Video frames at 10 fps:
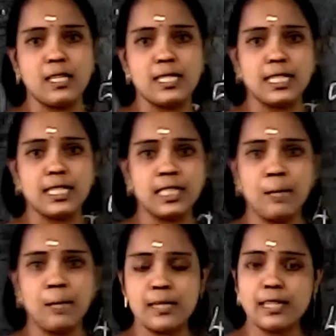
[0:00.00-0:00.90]
Such
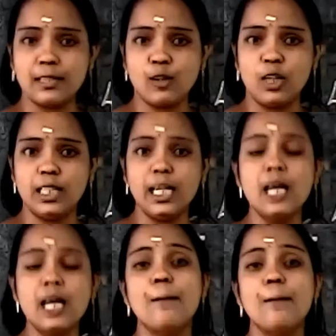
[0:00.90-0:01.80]
numbers are called
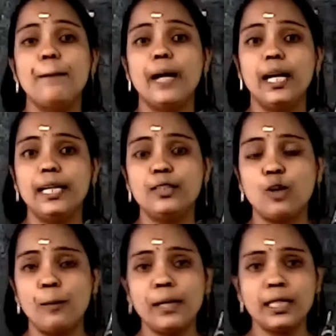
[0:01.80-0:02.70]

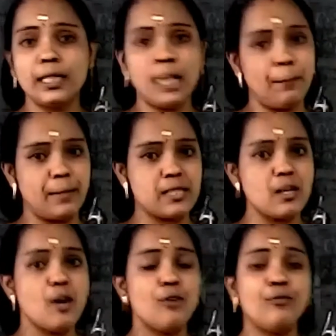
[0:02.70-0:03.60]
palindromic numbers.
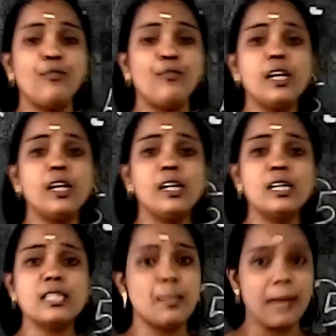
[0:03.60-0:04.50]

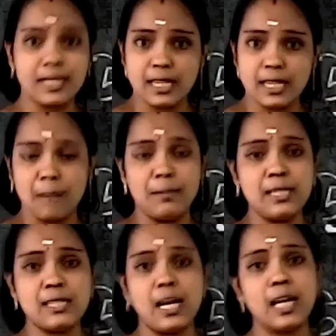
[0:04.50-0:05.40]
Some examples
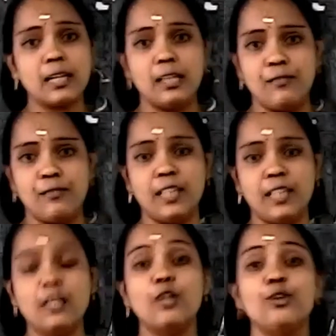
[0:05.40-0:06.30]
are given.
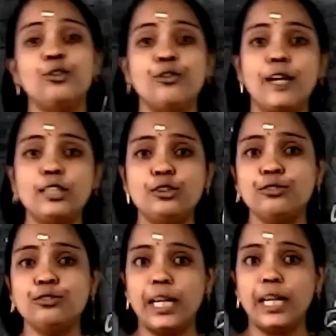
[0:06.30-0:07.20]
You want to
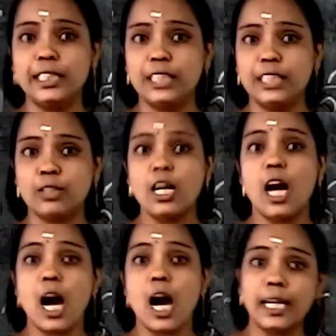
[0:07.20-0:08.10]
find out
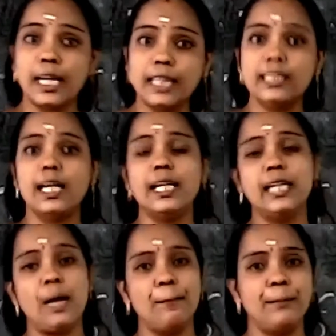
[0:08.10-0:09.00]
another
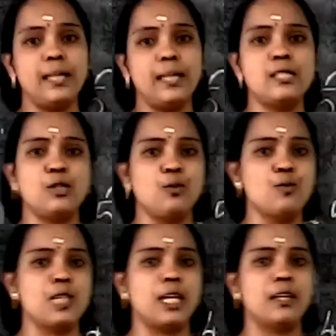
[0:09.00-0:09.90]
numbers
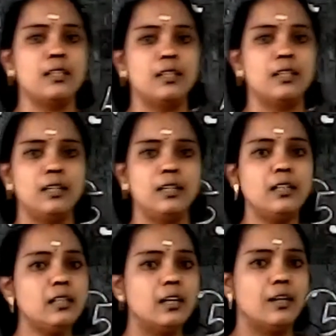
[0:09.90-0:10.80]
using.
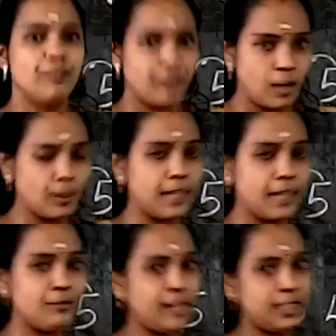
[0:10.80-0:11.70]
How can
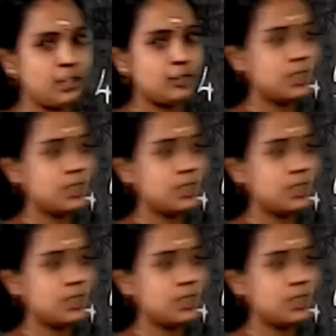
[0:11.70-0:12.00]
find out?